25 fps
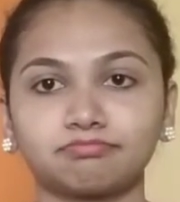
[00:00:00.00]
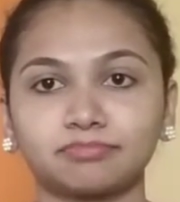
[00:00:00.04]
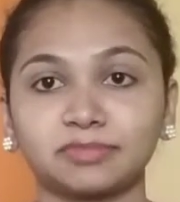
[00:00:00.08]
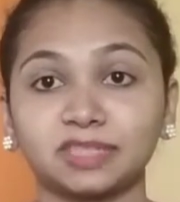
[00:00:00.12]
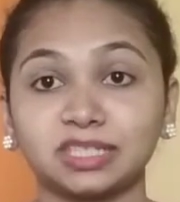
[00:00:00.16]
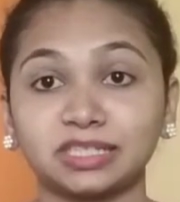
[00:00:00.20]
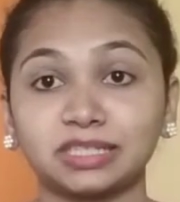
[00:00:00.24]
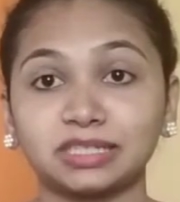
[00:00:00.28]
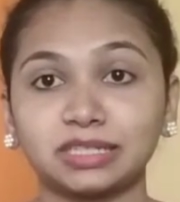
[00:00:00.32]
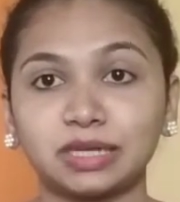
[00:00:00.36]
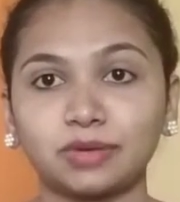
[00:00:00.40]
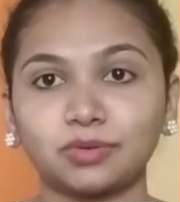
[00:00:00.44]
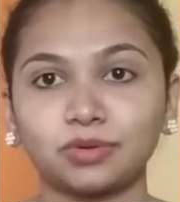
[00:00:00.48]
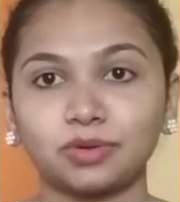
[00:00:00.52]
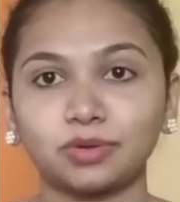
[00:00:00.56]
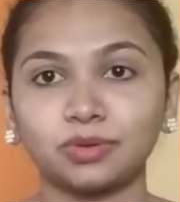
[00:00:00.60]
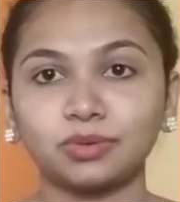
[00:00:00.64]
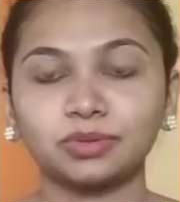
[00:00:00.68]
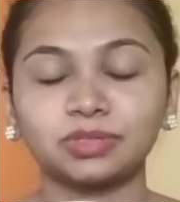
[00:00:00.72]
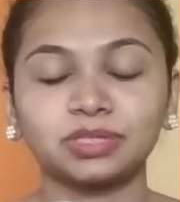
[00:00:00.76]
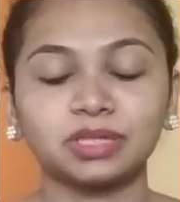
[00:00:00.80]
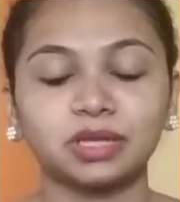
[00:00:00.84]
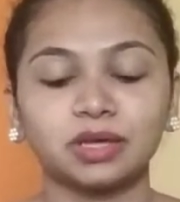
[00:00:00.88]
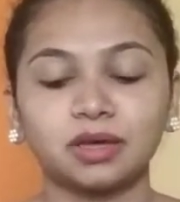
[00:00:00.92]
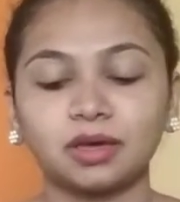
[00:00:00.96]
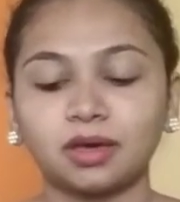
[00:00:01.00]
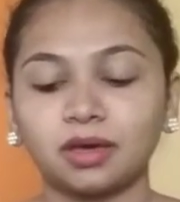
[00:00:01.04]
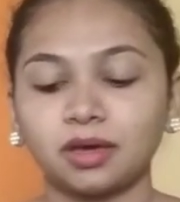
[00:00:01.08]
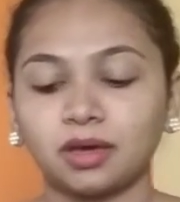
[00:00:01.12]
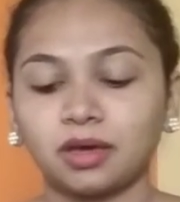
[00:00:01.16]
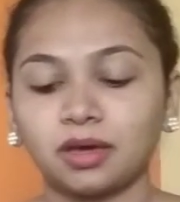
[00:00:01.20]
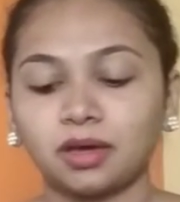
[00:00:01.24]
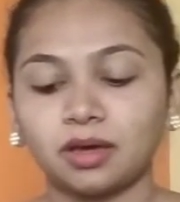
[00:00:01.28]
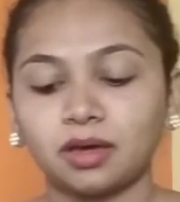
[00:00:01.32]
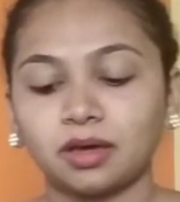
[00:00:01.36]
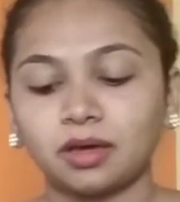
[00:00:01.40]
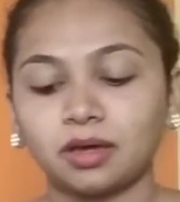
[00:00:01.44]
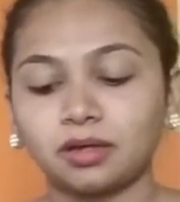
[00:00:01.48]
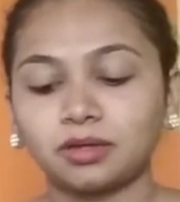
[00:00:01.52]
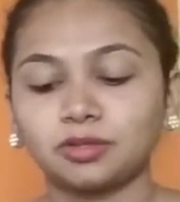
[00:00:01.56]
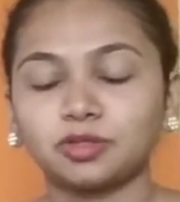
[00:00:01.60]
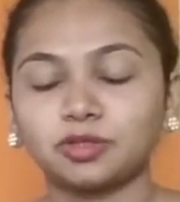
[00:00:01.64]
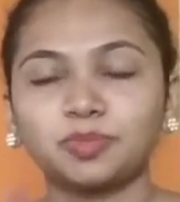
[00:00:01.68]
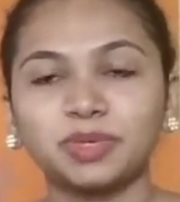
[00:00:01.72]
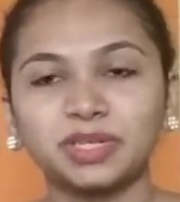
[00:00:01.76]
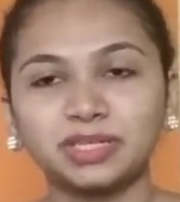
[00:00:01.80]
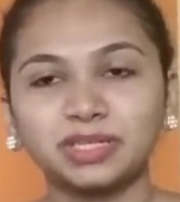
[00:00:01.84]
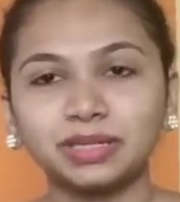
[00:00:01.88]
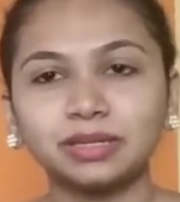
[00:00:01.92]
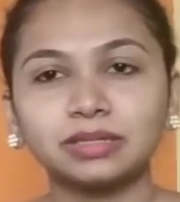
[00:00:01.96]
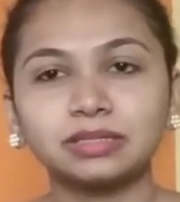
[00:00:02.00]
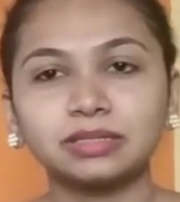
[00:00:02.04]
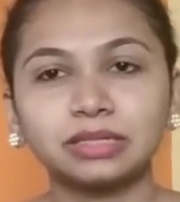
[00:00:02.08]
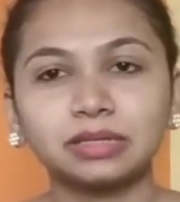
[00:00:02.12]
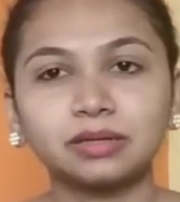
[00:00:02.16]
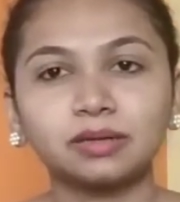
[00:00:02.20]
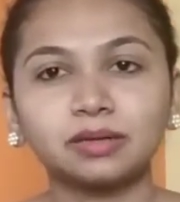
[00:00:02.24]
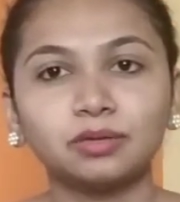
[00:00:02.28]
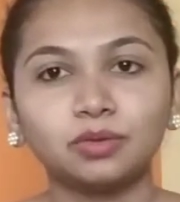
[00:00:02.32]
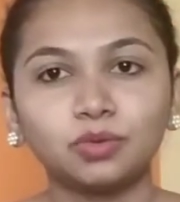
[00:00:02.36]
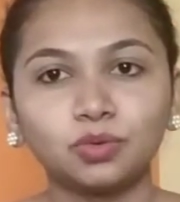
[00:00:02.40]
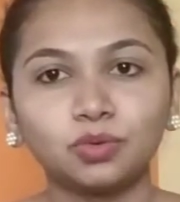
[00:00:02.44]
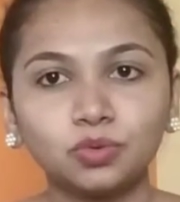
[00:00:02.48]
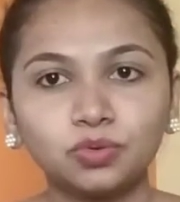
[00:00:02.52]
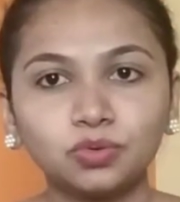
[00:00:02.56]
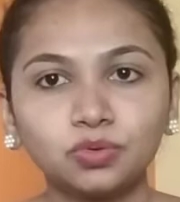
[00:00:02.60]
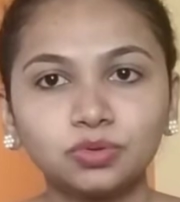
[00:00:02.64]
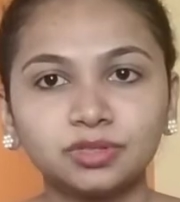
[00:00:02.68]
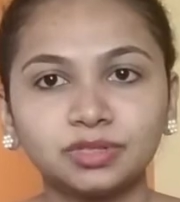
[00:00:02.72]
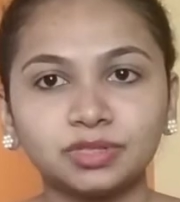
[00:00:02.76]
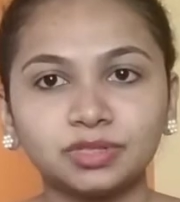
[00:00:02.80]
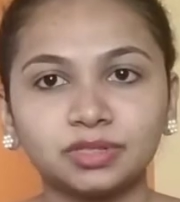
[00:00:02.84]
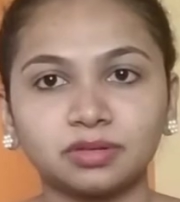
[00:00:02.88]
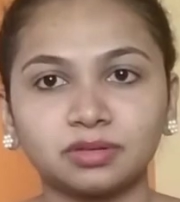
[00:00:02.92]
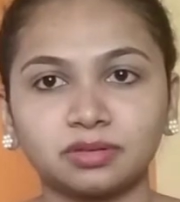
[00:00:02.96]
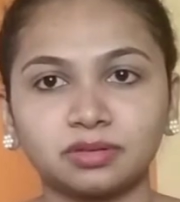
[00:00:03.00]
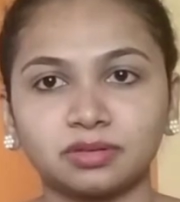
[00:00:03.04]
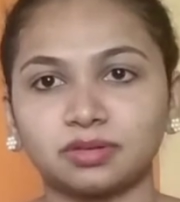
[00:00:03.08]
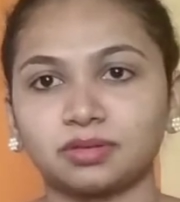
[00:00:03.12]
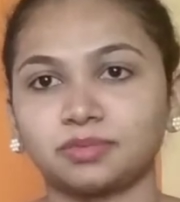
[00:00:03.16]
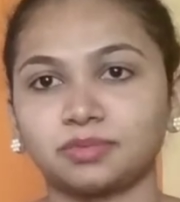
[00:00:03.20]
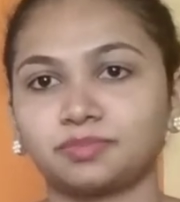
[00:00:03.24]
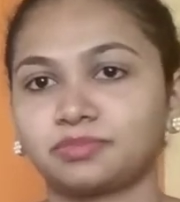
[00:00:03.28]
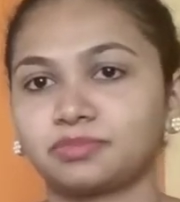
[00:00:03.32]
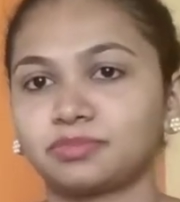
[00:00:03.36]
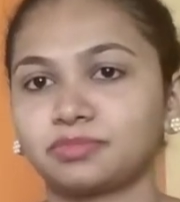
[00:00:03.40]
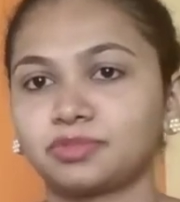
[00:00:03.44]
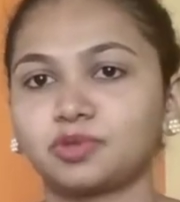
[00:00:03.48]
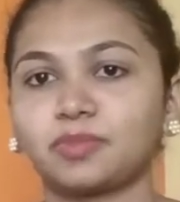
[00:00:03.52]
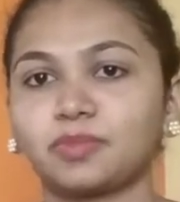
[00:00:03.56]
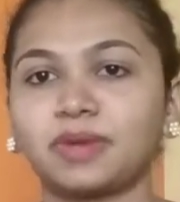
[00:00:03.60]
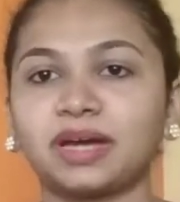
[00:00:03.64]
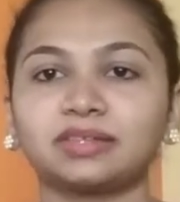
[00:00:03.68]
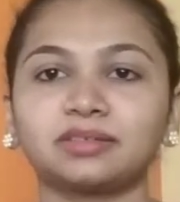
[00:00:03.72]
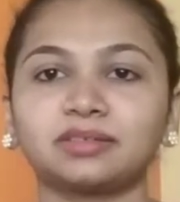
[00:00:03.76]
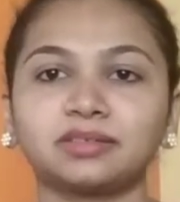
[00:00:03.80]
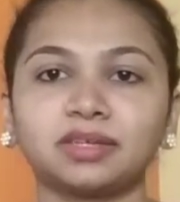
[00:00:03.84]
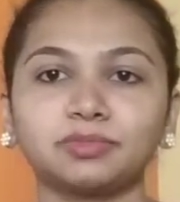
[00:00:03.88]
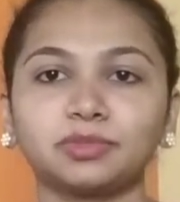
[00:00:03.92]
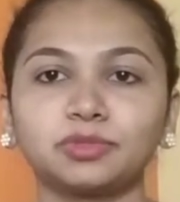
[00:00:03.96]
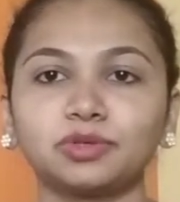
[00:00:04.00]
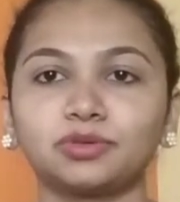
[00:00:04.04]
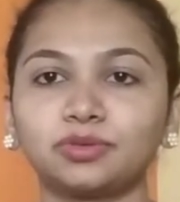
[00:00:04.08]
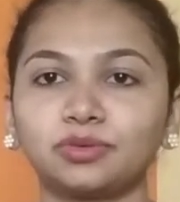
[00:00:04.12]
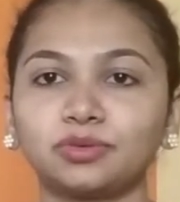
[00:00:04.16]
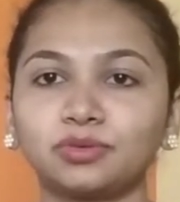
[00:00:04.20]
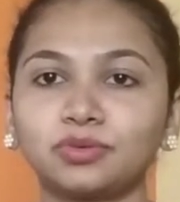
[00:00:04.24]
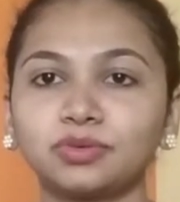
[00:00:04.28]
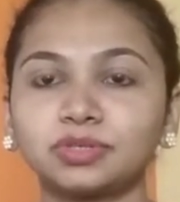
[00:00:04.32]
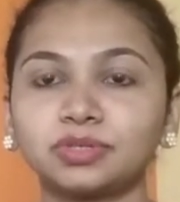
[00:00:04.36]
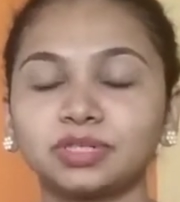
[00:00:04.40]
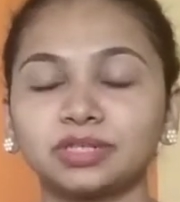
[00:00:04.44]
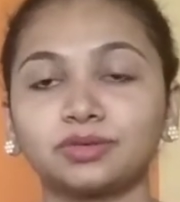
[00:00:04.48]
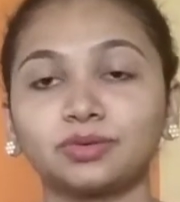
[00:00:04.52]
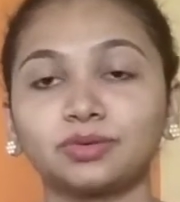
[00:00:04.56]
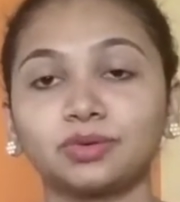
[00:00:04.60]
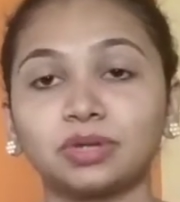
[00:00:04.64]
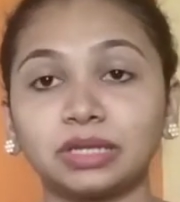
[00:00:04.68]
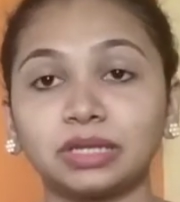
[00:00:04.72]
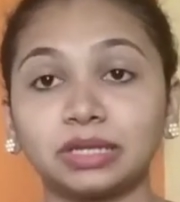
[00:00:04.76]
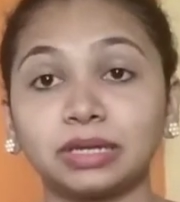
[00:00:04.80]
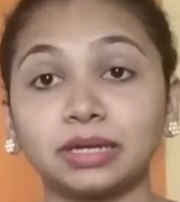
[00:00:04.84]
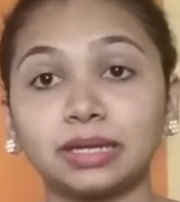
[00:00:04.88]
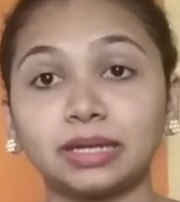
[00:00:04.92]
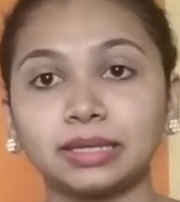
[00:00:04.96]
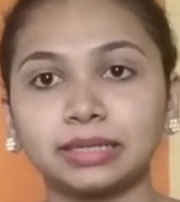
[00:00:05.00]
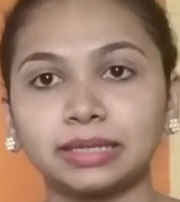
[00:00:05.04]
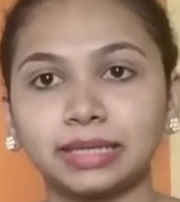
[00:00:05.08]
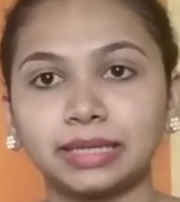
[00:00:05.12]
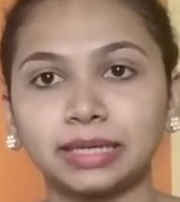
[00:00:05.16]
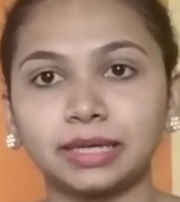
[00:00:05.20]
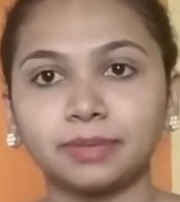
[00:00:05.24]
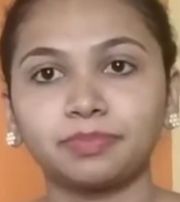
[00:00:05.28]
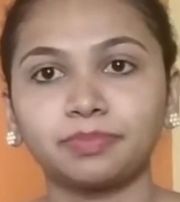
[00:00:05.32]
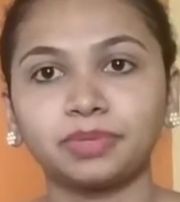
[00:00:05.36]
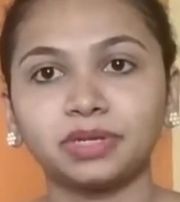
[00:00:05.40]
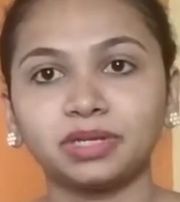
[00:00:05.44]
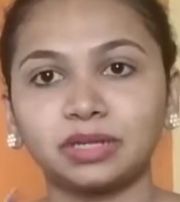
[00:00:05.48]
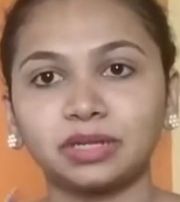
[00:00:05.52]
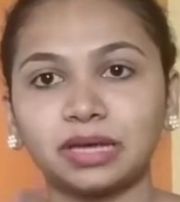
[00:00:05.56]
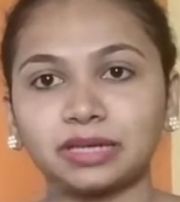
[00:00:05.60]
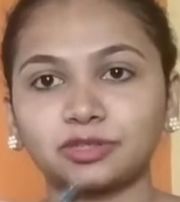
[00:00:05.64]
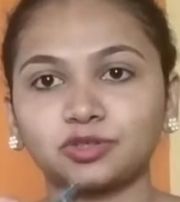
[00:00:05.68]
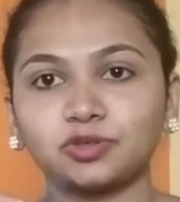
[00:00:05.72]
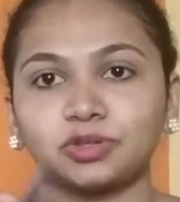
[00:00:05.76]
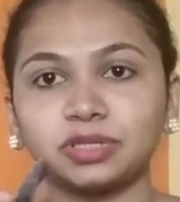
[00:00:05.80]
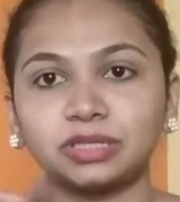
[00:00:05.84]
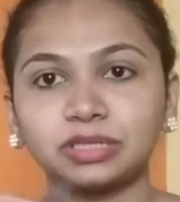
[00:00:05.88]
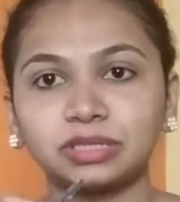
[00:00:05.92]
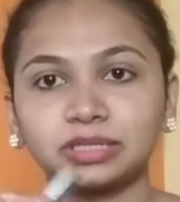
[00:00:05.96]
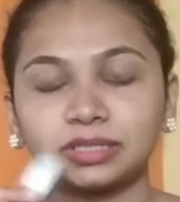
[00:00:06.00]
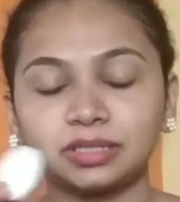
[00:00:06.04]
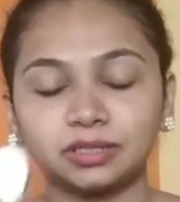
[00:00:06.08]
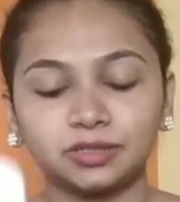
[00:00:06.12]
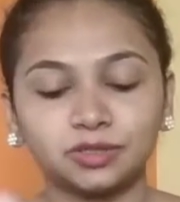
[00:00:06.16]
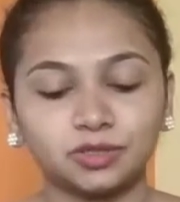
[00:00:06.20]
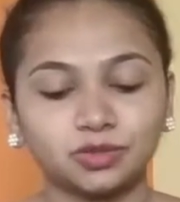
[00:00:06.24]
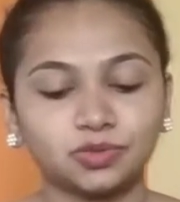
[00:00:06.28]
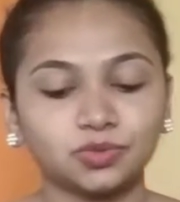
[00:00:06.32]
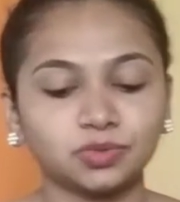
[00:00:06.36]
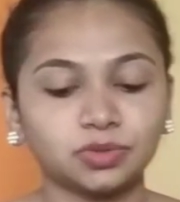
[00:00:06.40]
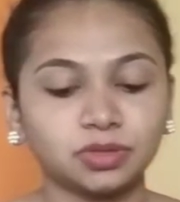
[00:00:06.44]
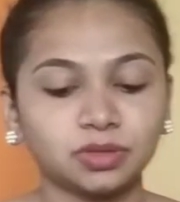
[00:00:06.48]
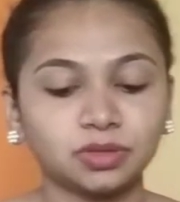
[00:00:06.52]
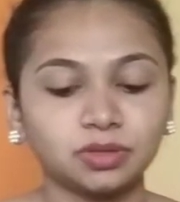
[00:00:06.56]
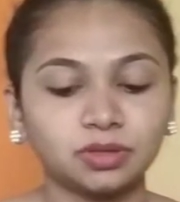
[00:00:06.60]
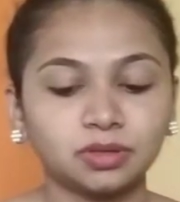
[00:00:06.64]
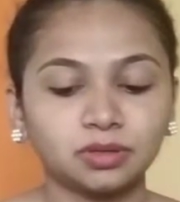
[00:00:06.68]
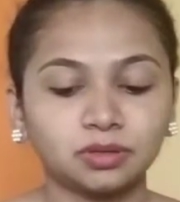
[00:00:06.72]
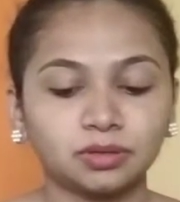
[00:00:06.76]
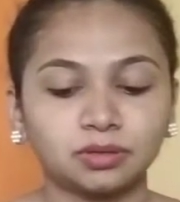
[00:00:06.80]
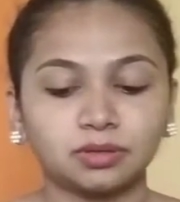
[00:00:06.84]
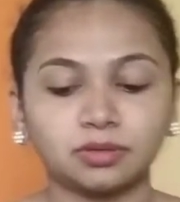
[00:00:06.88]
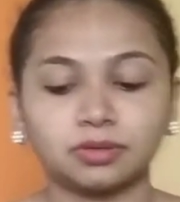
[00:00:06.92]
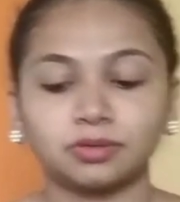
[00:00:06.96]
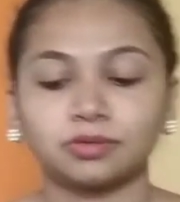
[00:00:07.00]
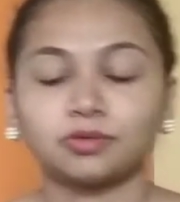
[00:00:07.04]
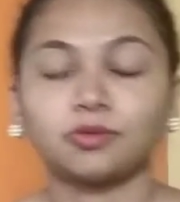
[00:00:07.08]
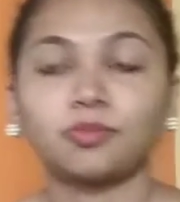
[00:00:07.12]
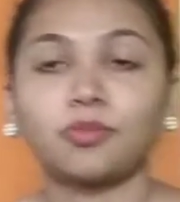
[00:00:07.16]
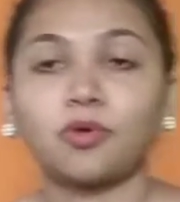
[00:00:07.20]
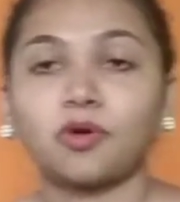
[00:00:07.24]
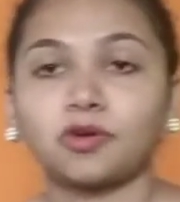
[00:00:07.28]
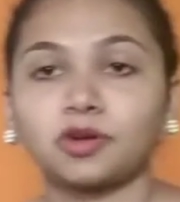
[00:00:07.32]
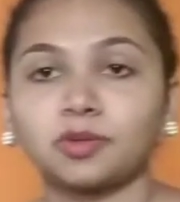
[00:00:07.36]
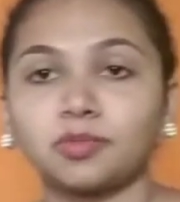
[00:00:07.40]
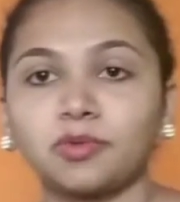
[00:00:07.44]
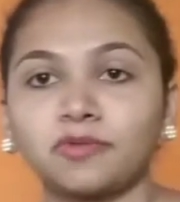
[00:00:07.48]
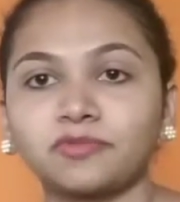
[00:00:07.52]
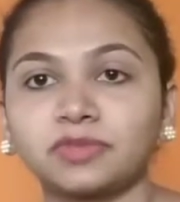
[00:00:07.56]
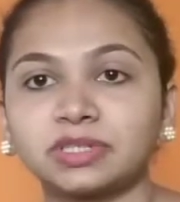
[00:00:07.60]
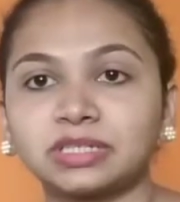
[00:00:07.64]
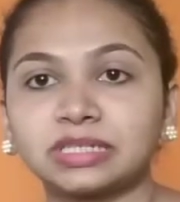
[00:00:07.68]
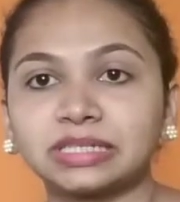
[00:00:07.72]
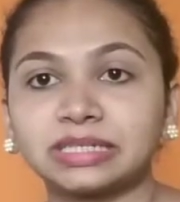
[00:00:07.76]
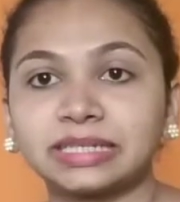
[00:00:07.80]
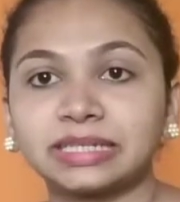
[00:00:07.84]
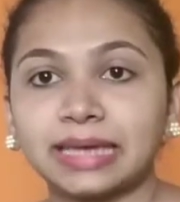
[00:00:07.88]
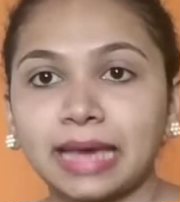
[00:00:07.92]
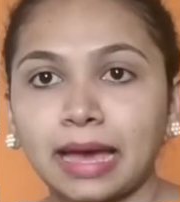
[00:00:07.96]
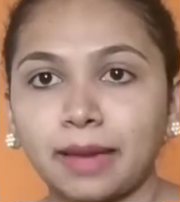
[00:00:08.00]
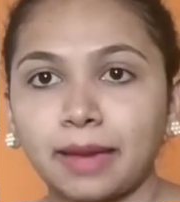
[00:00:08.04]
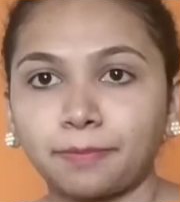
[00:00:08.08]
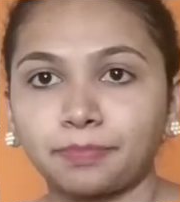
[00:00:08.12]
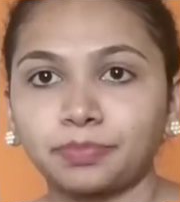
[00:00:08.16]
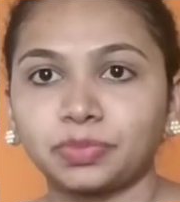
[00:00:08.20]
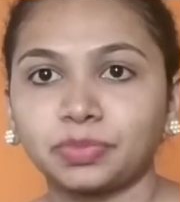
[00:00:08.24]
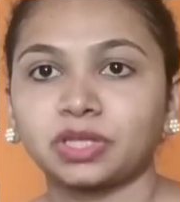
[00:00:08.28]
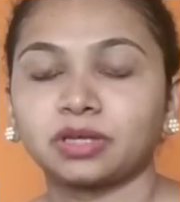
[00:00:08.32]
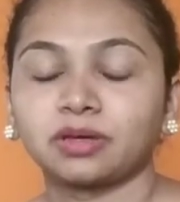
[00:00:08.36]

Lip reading: This is how it looks. So basically it's a little loose, so by the time you use and you clean it and keep it, it actually sticks to the bottom of this cap.